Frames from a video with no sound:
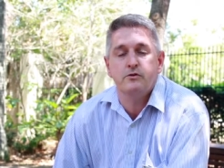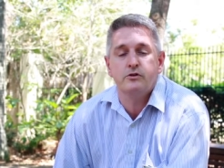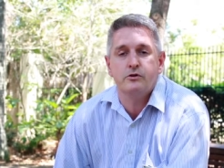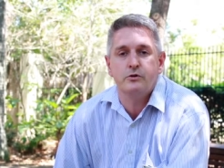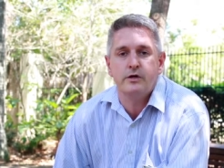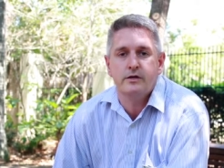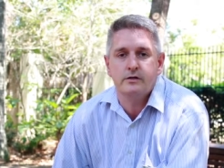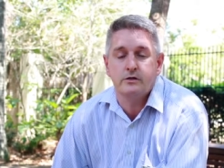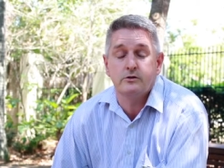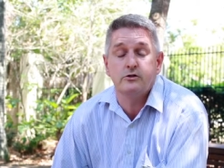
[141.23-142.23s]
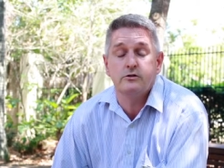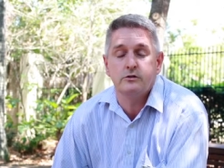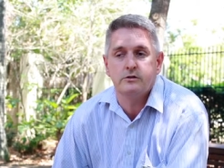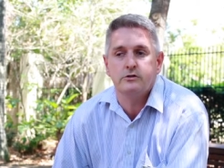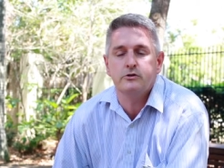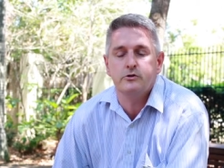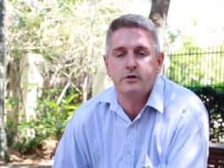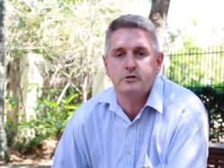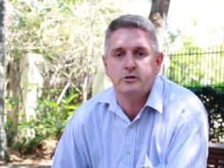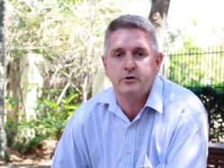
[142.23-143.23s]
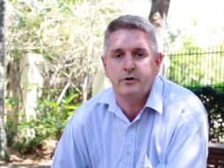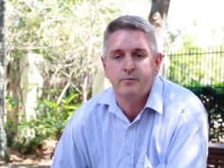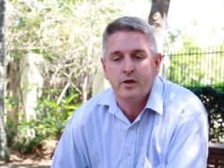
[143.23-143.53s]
two years, or just under two years, sorry.